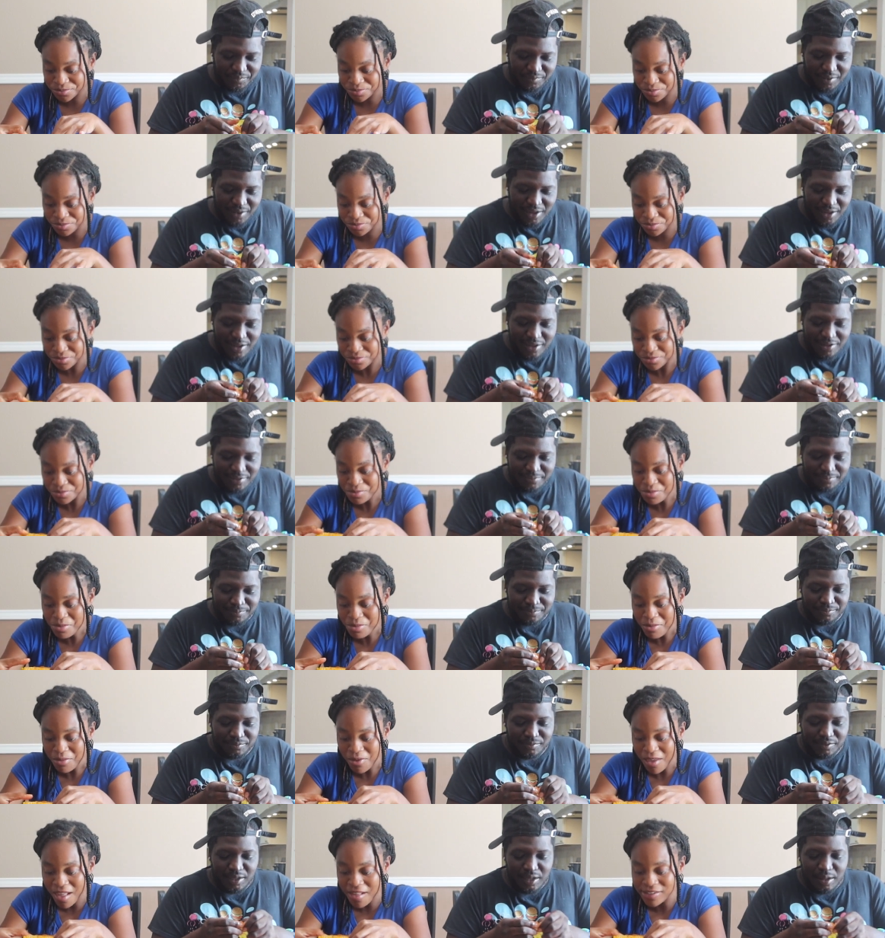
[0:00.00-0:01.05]
Speaker 1: mm
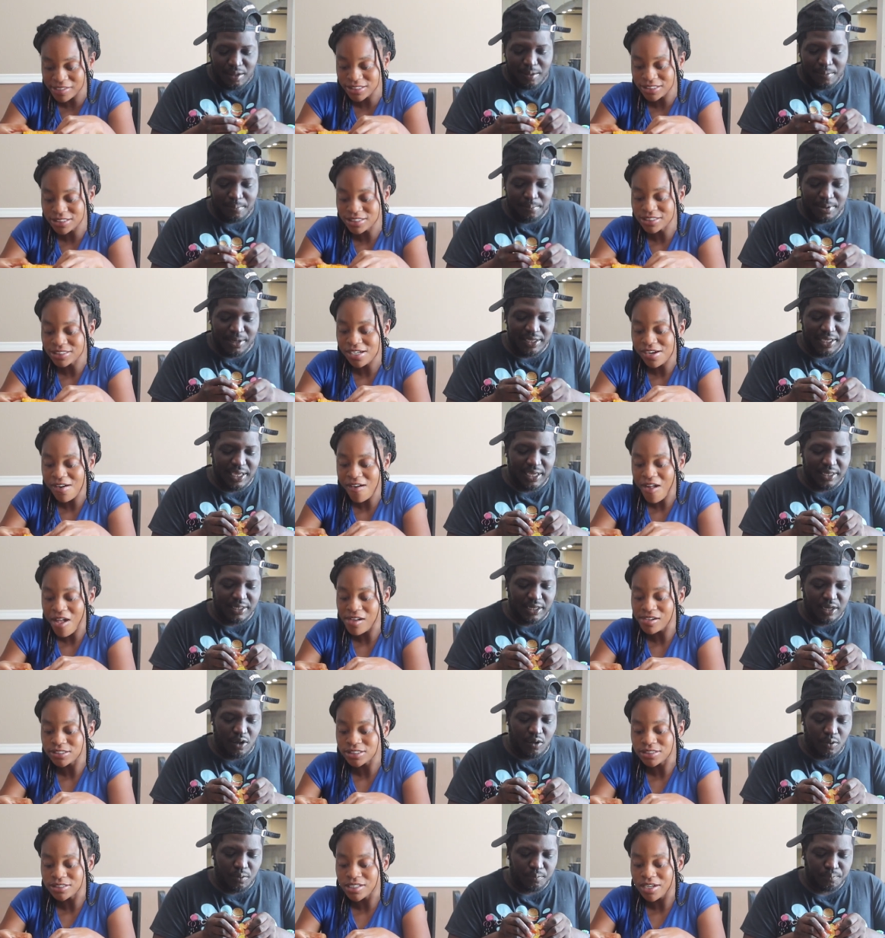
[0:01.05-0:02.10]
hmm. But yeah,
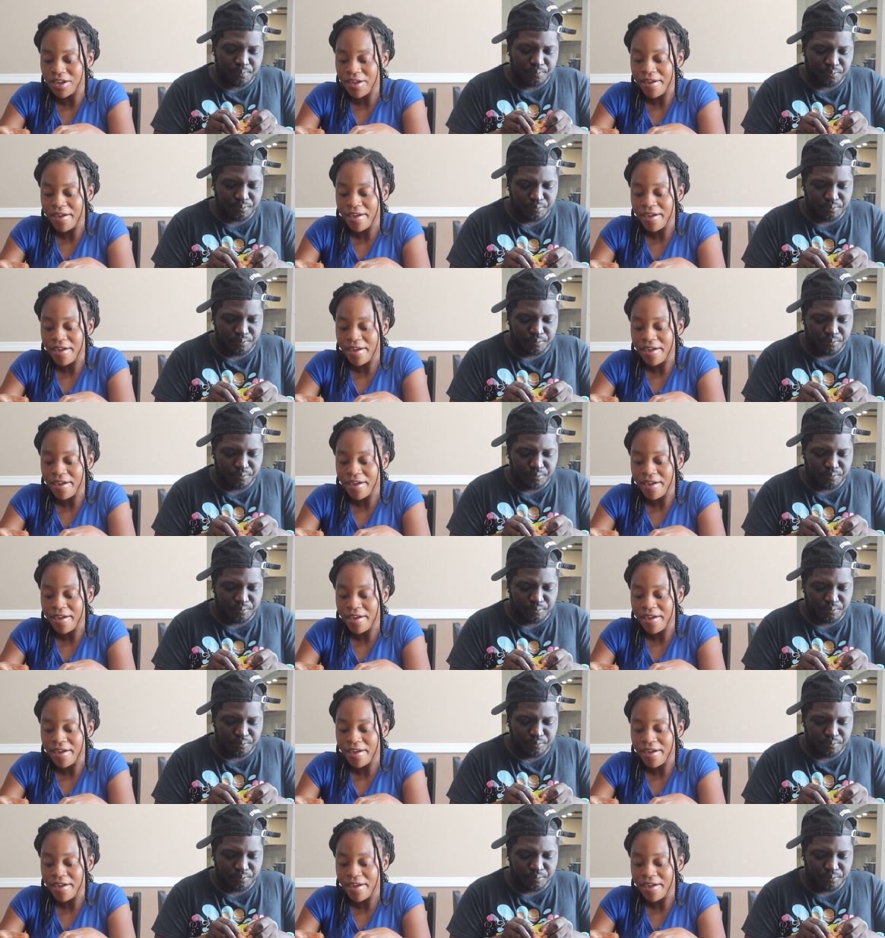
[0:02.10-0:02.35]
though.